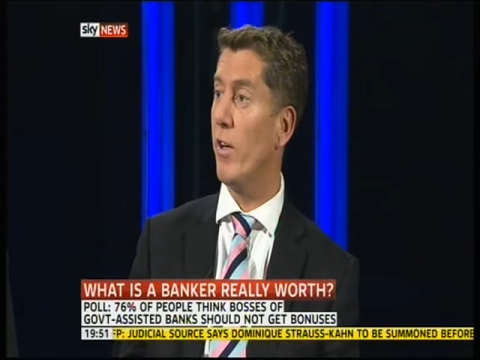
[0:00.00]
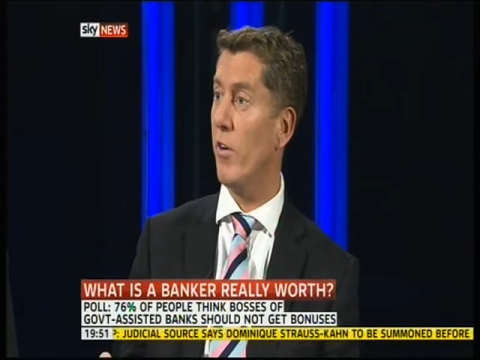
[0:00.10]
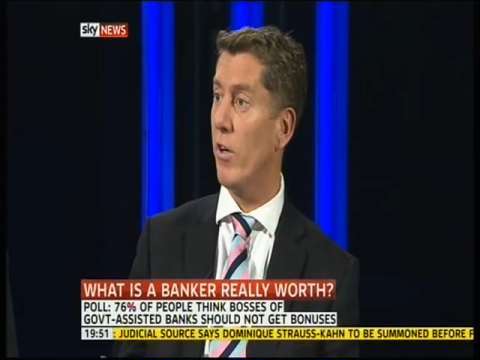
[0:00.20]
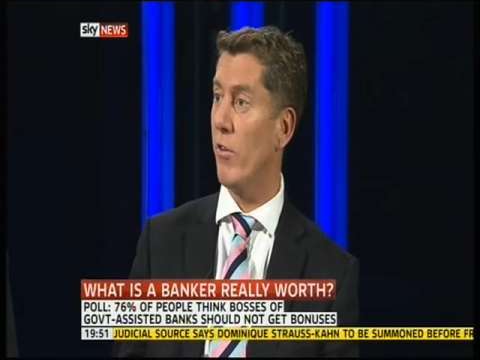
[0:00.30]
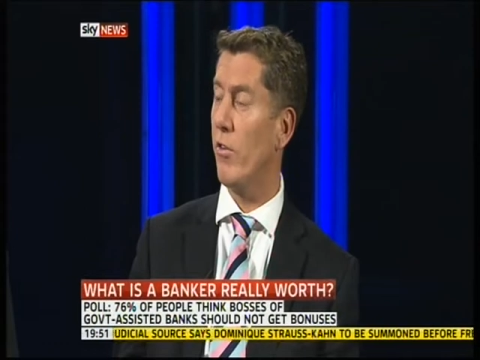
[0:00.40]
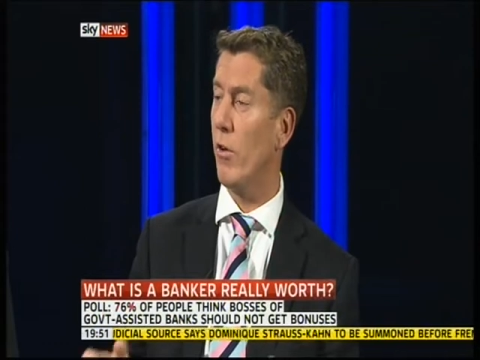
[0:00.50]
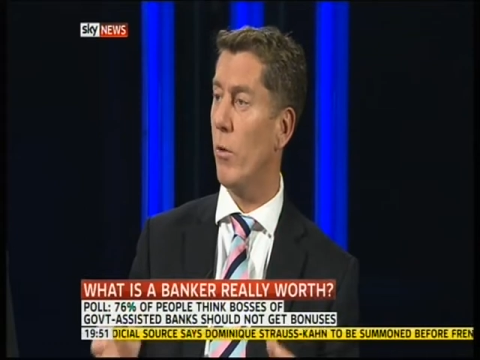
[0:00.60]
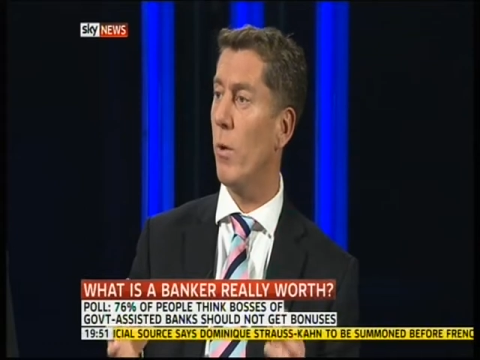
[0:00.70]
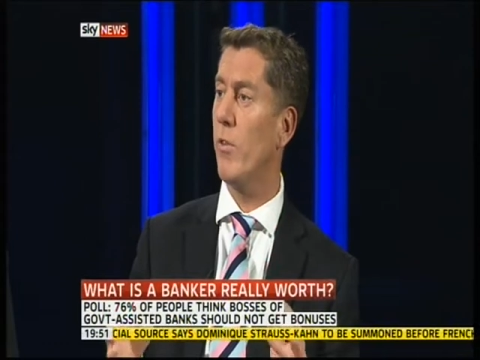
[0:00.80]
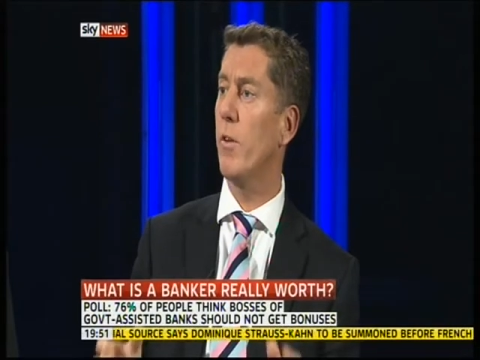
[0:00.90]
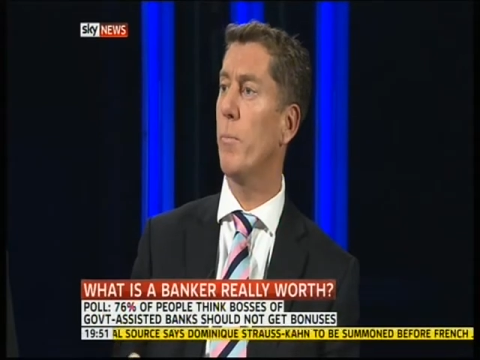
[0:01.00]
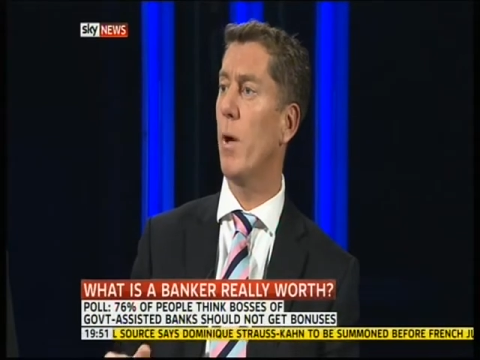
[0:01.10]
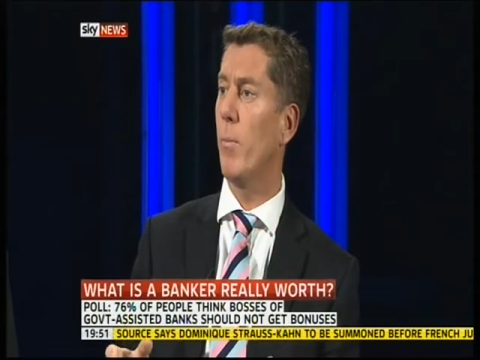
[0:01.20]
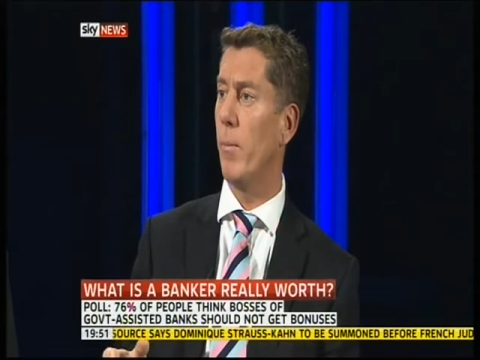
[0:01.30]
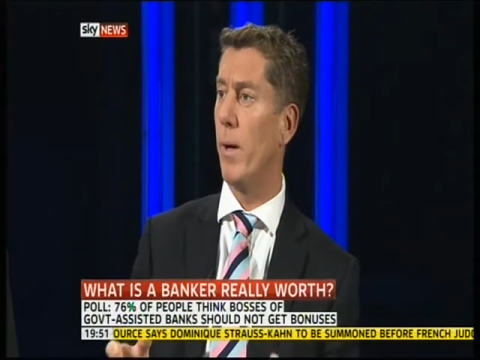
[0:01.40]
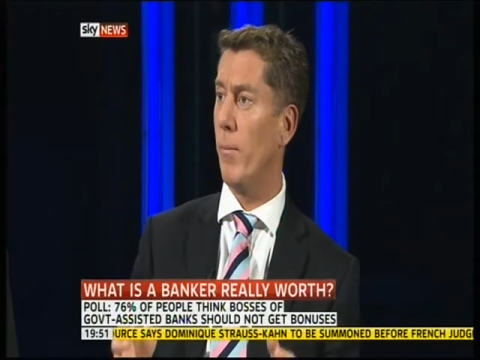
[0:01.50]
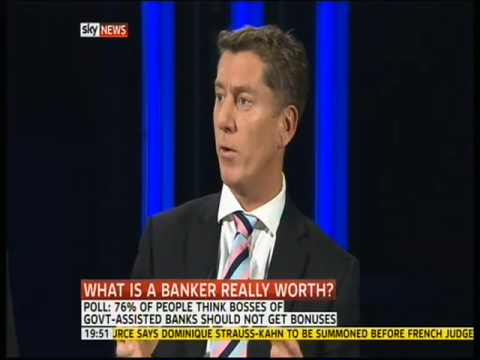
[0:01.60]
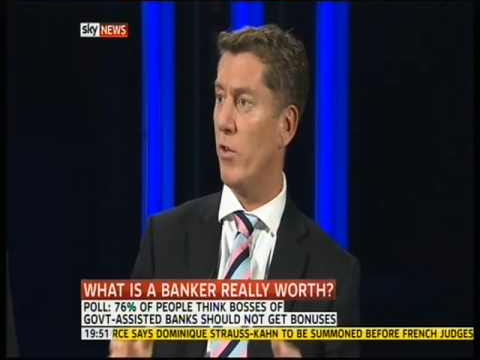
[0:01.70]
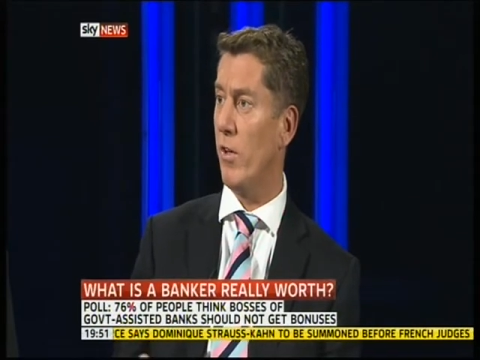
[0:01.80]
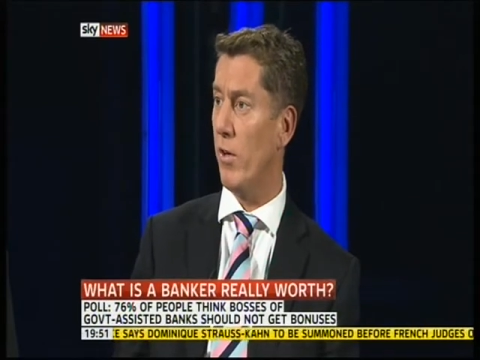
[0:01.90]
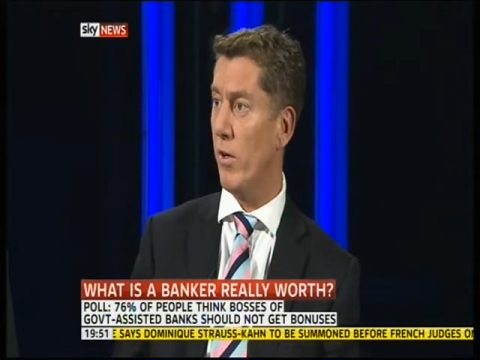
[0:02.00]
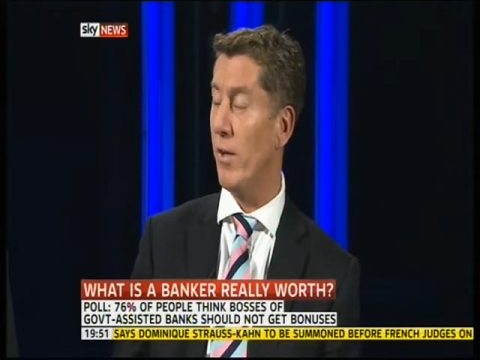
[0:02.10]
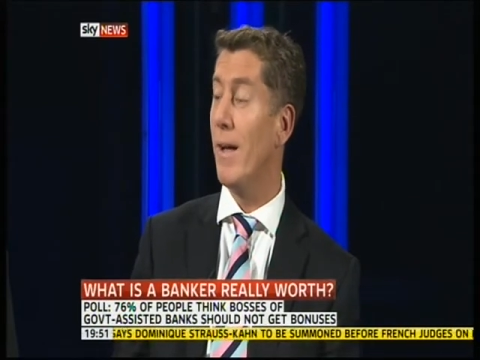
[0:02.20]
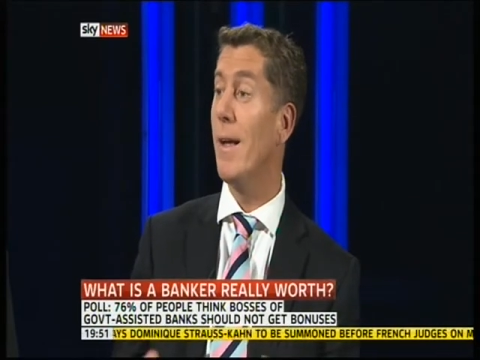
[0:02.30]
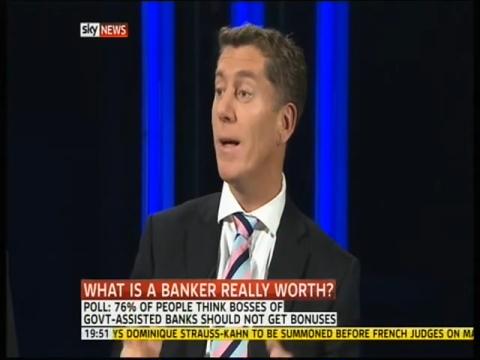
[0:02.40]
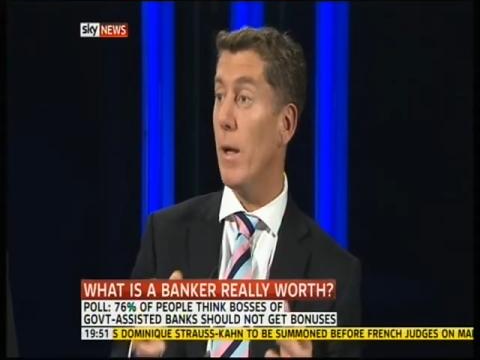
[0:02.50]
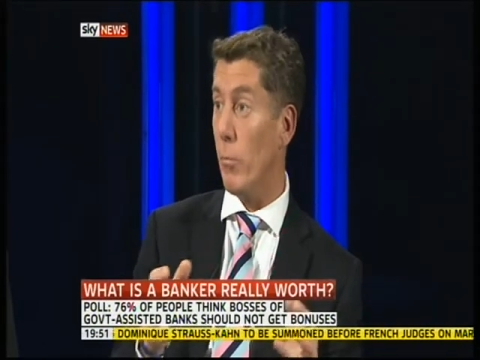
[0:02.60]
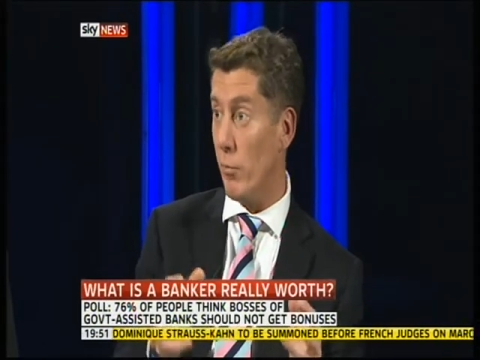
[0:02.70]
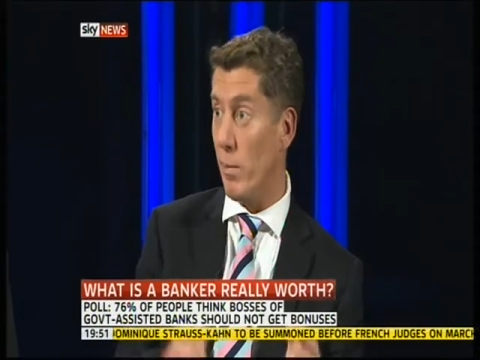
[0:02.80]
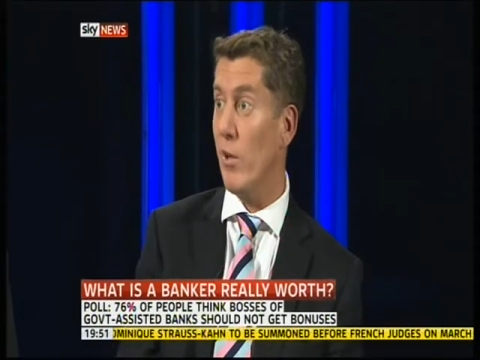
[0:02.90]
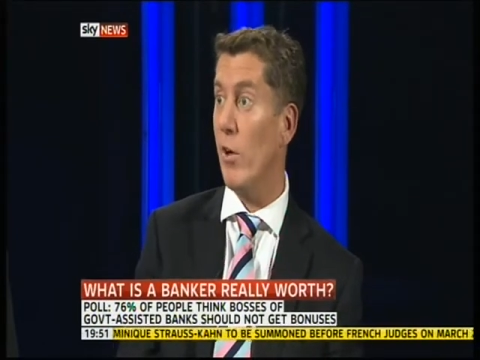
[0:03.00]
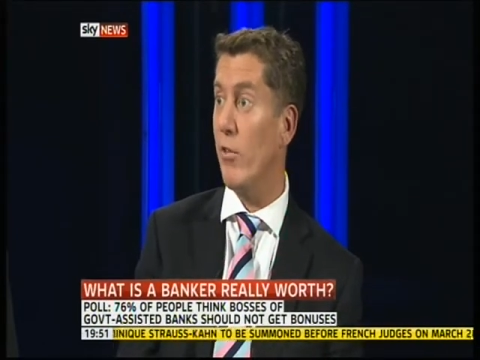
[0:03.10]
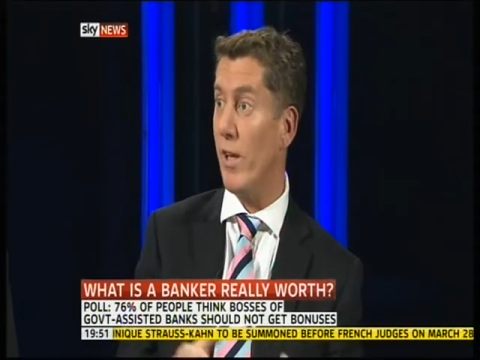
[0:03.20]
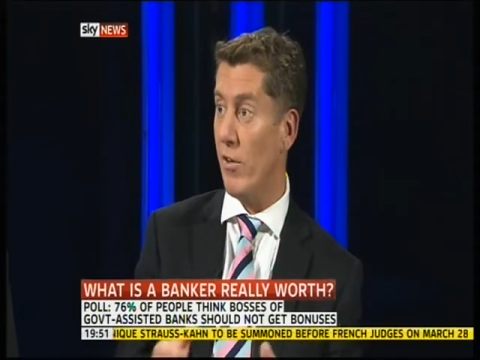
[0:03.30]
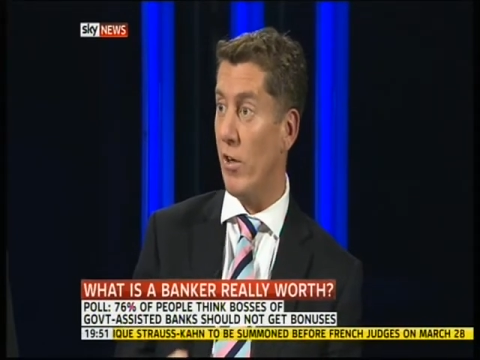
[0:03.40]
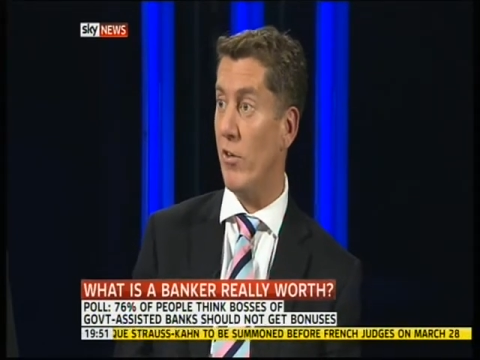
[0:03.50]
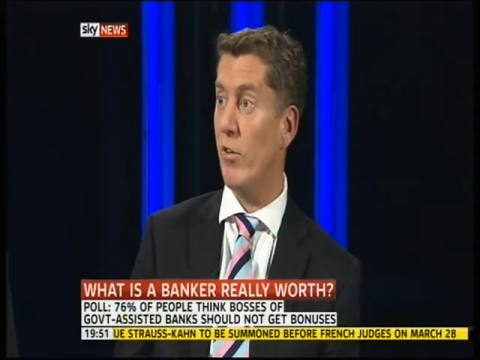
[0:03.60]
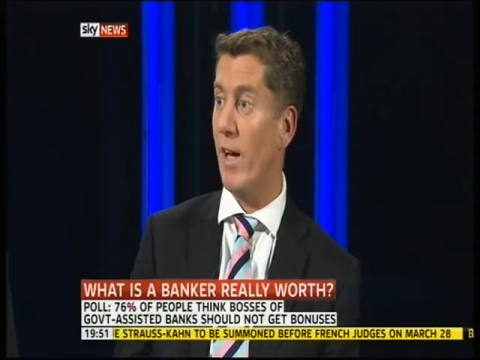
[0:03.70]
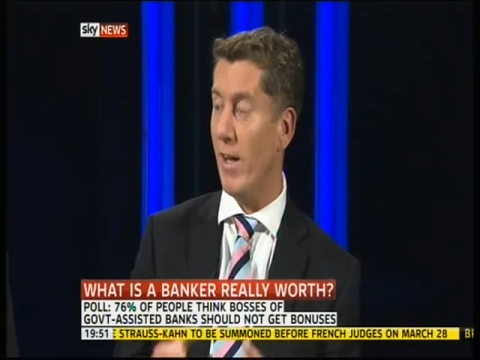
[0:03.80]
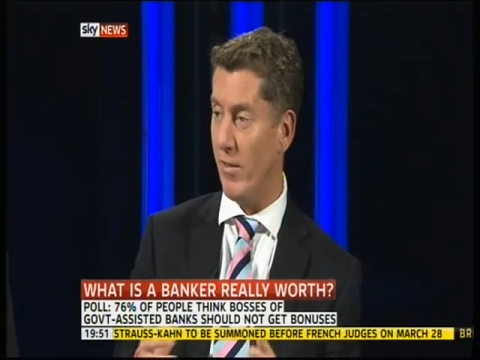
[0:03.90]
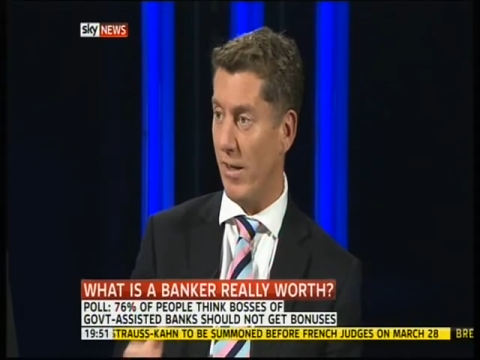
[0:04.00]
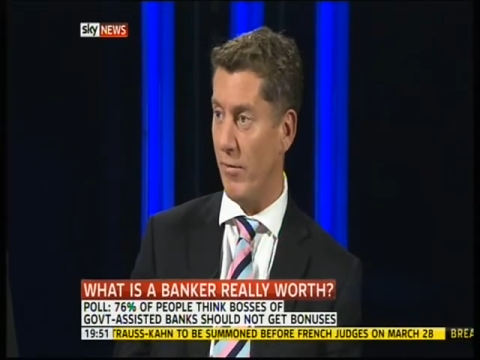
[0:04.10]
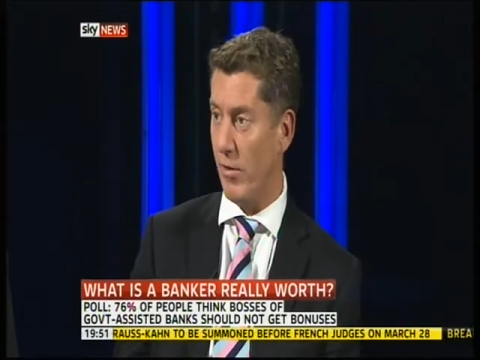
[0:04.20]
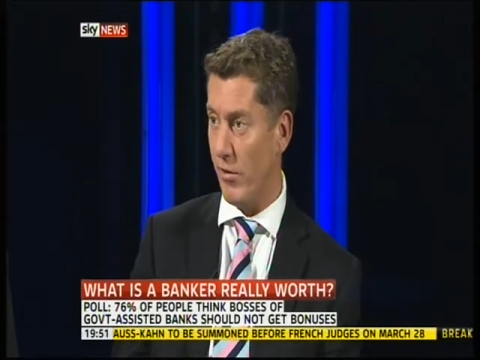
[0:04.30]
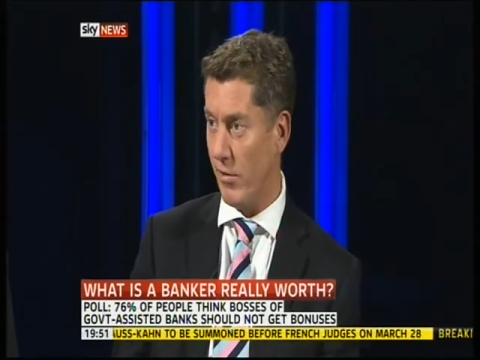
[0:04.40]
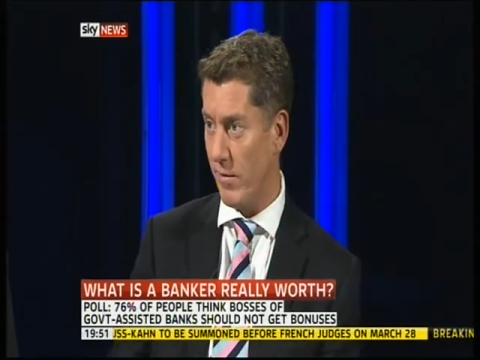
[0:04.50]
he'd earned it. So it wasn't a problem how much he'd earned, it was because he'd earned it and delivered.